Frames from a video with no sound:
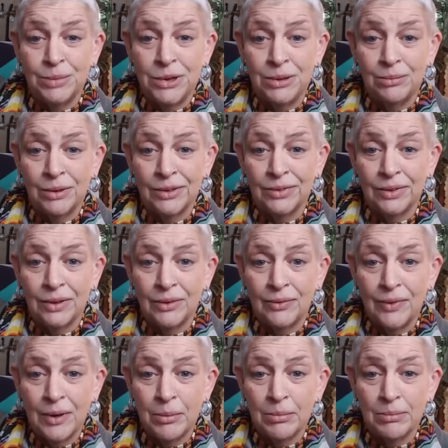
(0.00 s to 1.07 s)
beat
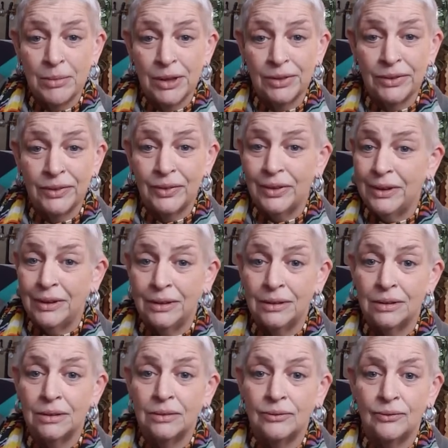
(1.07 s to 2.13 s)
myself up mentally
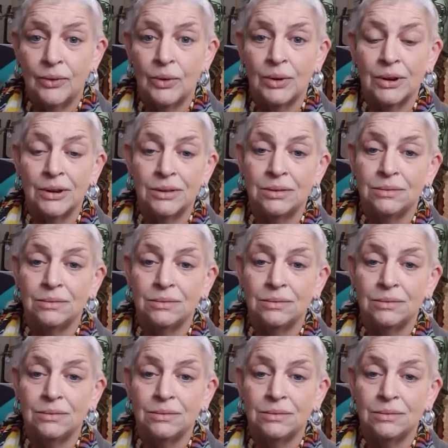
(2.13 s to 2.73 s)
for it.